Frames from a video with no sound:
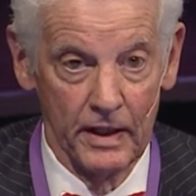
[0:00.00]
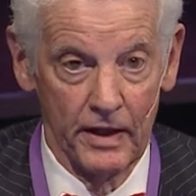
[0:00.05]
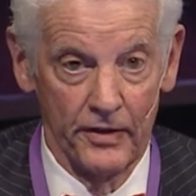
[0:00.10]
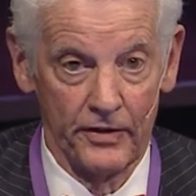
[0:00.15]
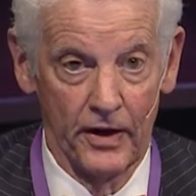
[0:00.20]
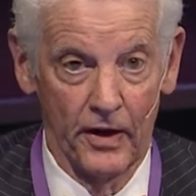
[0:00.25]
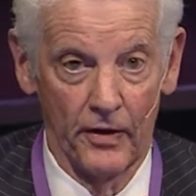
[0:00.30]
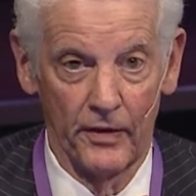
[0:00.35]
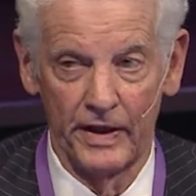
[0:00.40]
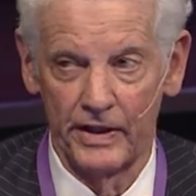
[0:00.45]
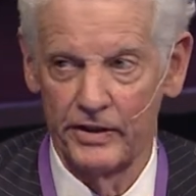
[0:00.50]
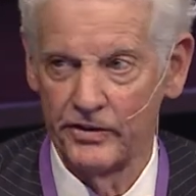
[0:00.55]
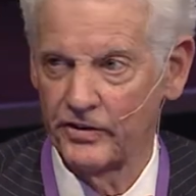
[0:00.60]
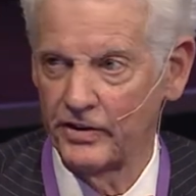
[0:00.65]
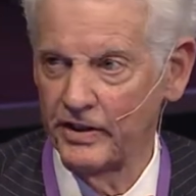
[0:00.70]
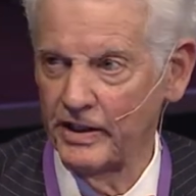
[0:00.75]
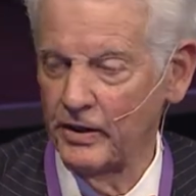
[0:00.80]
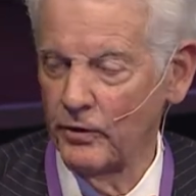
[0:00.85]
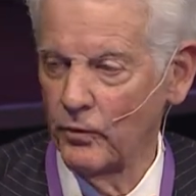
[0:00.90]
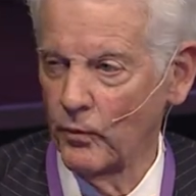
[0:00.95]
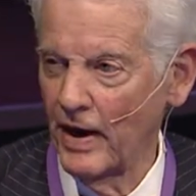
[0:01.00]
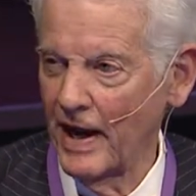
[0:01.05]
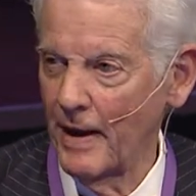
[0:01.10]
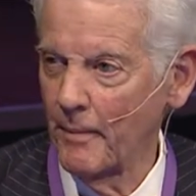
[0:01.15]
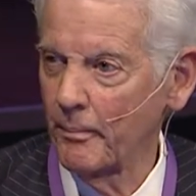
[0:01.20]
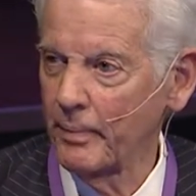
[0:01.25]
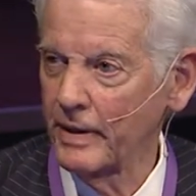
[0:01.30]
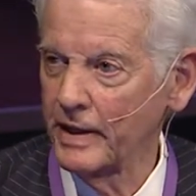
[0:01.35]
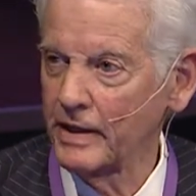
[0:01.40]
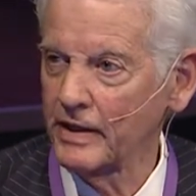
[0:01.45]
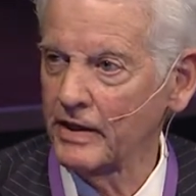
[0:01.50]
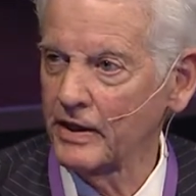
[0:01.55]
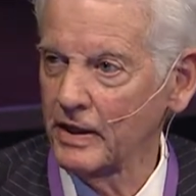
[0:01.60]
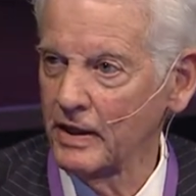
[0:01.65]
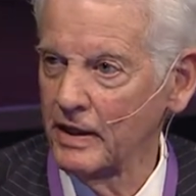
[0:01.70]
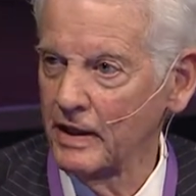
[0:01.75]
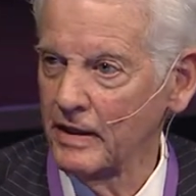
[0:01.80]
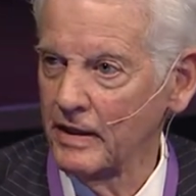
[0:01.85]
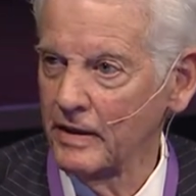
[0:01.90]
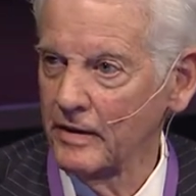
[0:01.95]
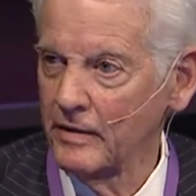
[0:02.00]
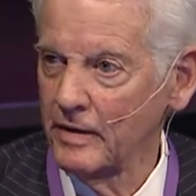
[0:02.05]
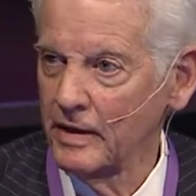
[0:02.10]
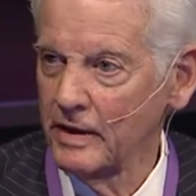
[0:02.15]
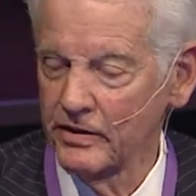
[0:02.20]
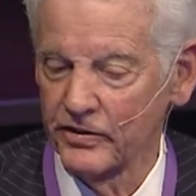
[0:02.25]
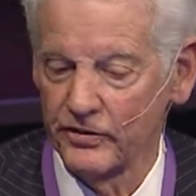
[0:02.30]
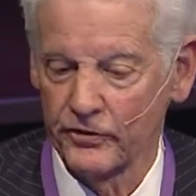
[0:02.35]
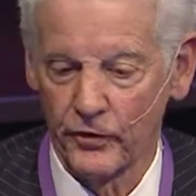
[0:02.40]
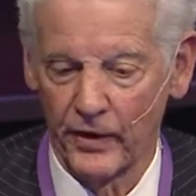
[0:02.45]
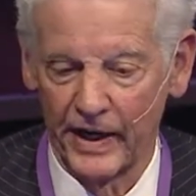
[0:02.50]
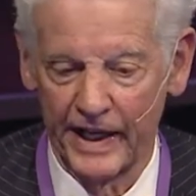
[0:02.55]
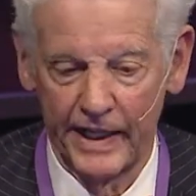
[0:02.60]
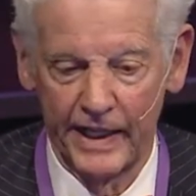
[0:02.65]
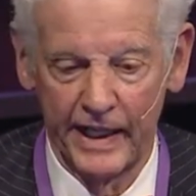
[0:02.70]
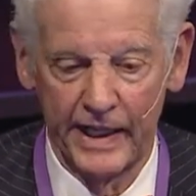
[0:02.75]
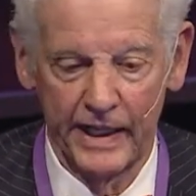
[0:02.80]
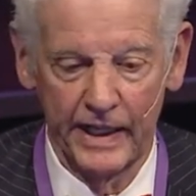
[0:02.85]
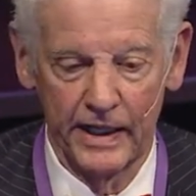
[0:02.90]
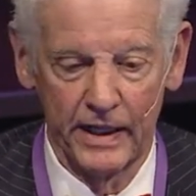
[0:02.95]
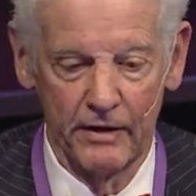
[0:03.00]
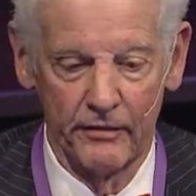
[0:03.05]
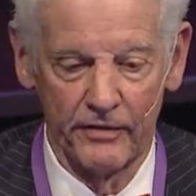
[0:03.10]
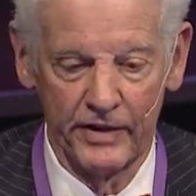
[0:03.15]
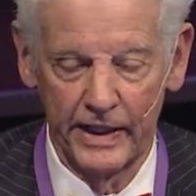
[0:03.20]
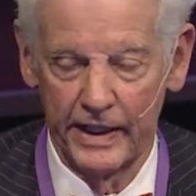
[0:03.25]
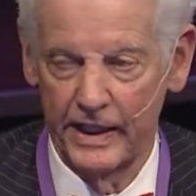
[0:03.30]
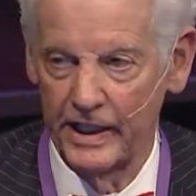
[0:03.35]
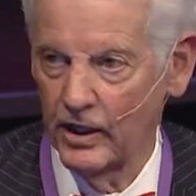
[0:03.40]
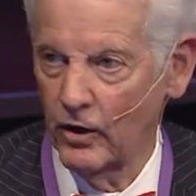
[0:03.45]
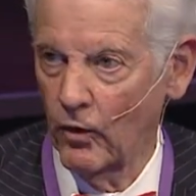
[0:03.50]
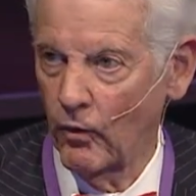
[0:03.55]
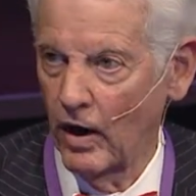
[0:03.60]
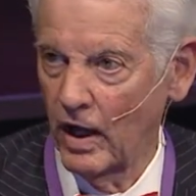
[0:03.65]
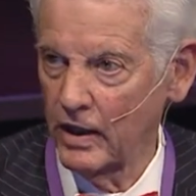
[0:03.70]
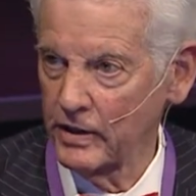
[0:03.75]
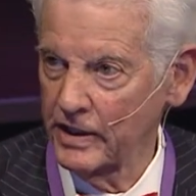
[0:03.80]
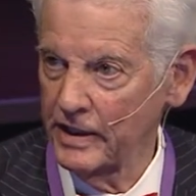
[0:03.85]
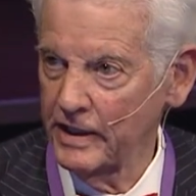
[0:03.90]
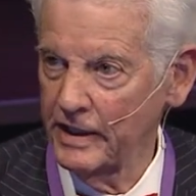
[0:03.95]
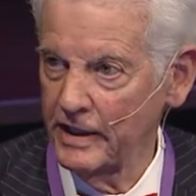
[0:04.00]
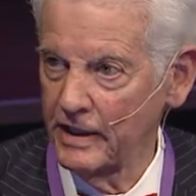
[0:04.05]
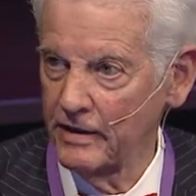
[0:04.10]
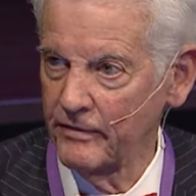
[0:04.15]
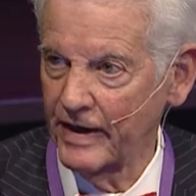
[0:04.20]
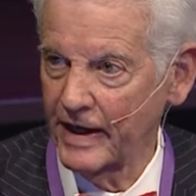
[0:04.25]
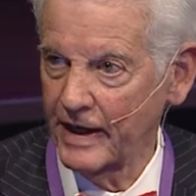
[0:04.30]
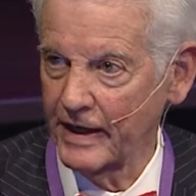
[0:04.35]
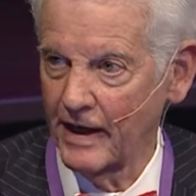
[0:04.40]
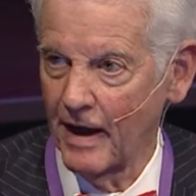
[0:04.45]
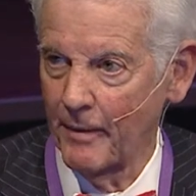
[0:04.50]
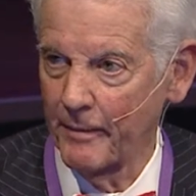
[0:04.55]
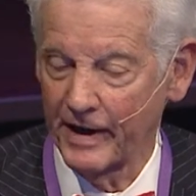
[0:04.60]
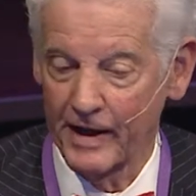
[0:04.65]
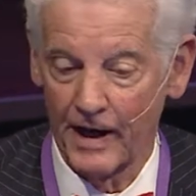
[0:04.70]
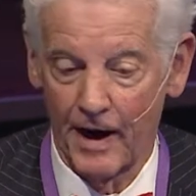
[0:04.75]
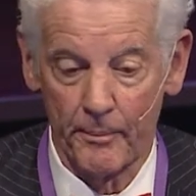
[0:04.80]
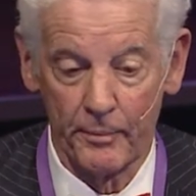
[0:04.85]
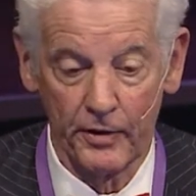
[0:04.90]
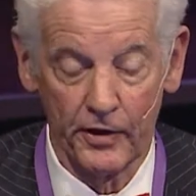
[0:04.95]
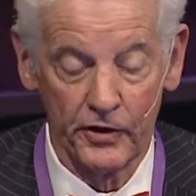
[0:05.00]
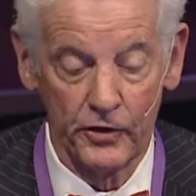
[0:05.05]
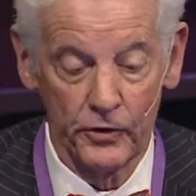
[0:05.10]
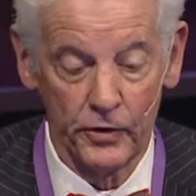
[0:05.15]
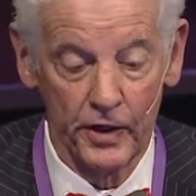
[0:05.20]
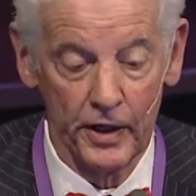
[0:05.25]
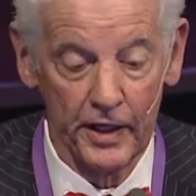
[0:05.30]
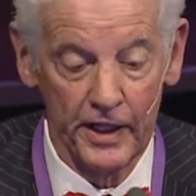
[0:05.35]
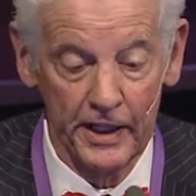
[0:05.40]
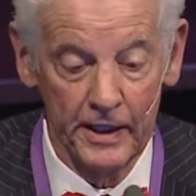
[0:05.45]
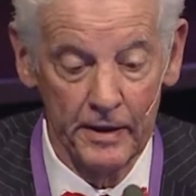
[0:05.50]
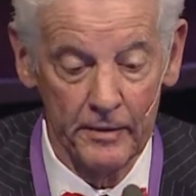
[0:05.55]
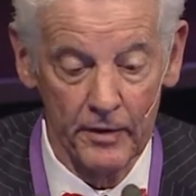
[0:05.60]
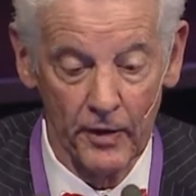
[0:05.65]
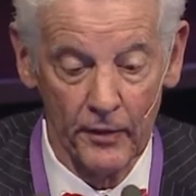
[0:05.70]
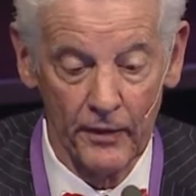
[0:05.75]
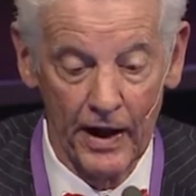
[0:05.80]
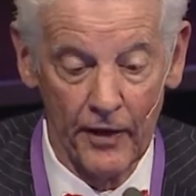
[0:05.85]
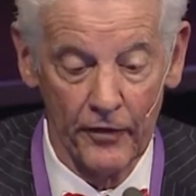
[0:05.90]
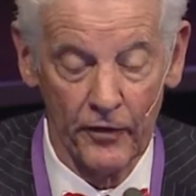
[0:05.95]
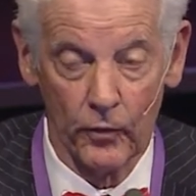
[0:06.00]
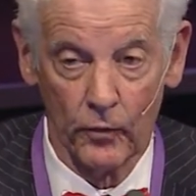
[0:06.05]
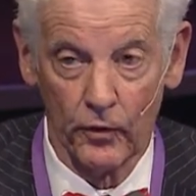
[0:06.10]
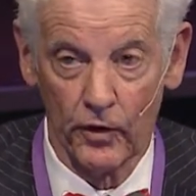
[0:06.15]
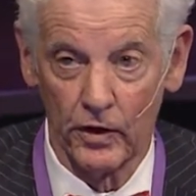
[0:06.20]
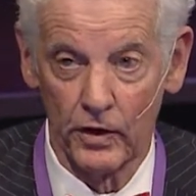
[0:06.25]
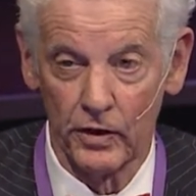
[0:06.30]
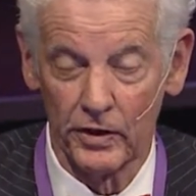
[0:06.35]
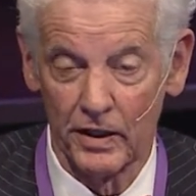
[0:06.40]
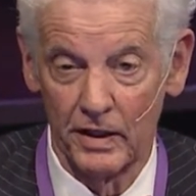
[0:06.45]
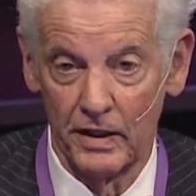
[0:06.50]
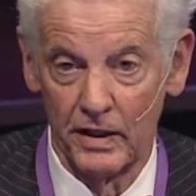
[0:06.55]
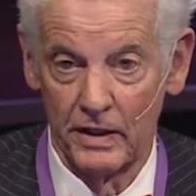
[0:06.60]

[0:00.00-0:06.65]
There is the rampant straining of the inequality of economic opportunity around the world.